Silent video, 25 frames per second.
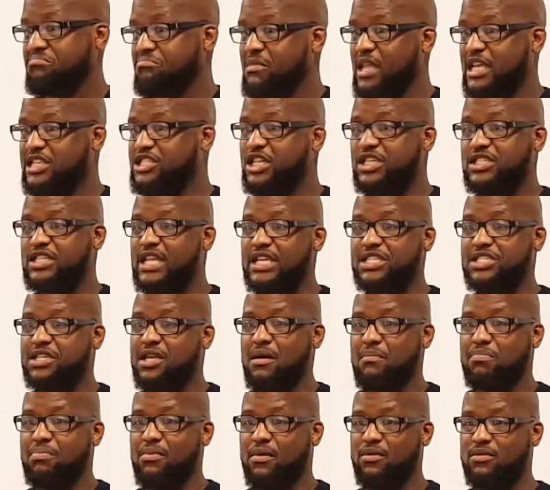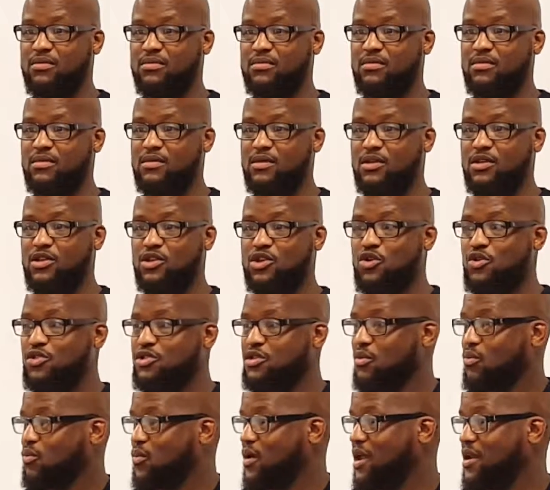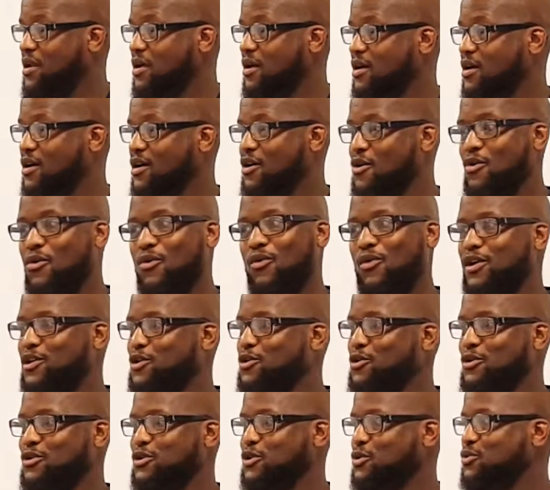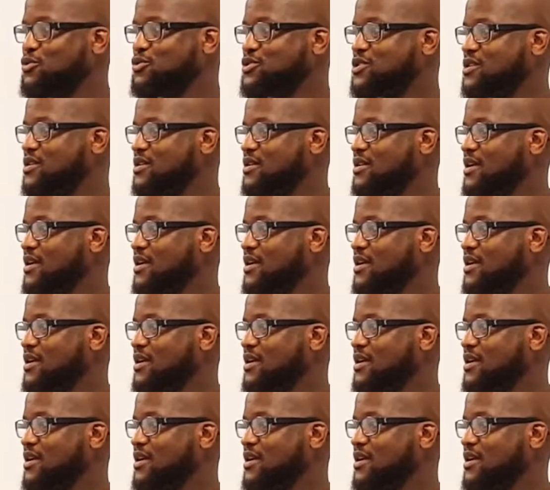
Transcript: It's just that simple. You're the winner or you're a loser.